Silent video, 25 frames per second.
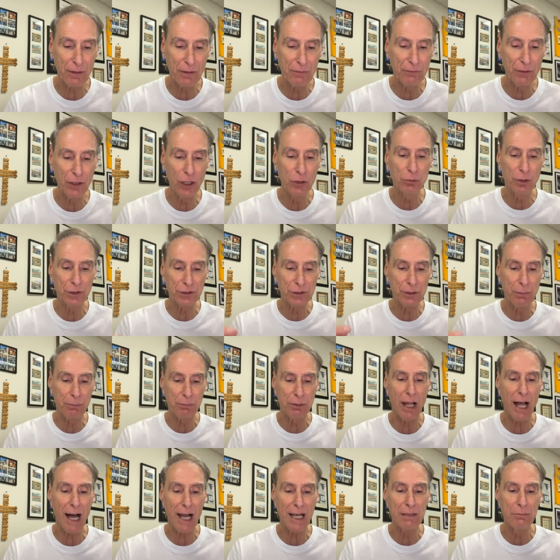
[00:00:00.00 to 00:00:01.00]
for food will
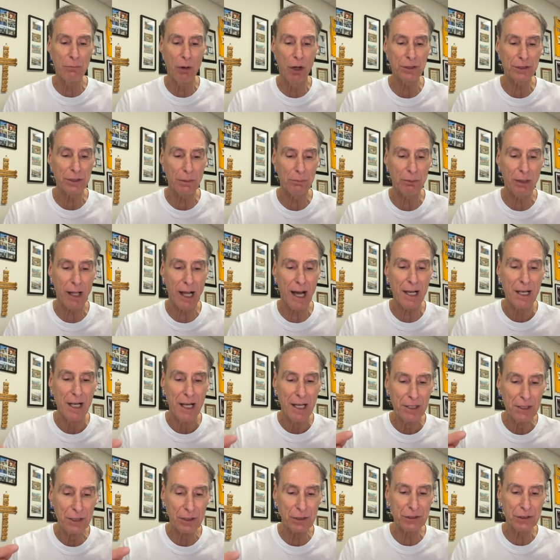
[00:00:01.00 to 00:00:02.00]
supply and multiply
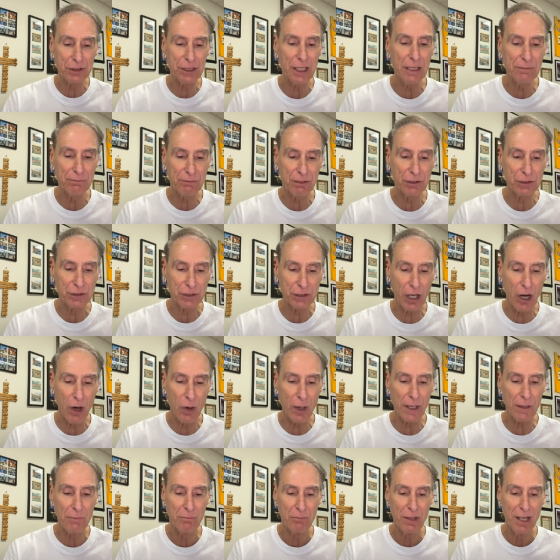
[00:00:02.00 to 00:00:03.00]
your seed for
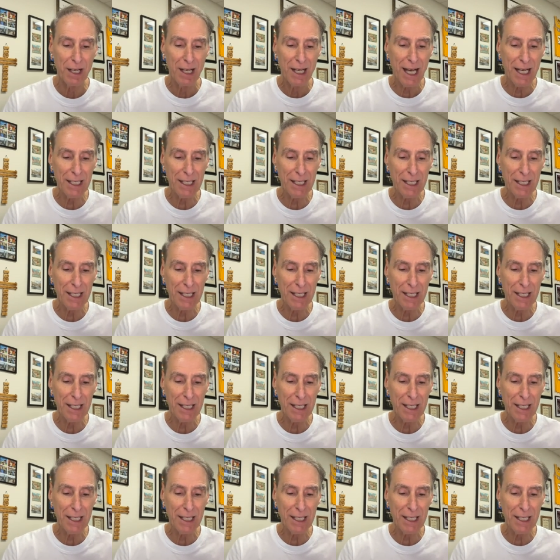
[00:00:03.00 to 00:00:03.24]
sowing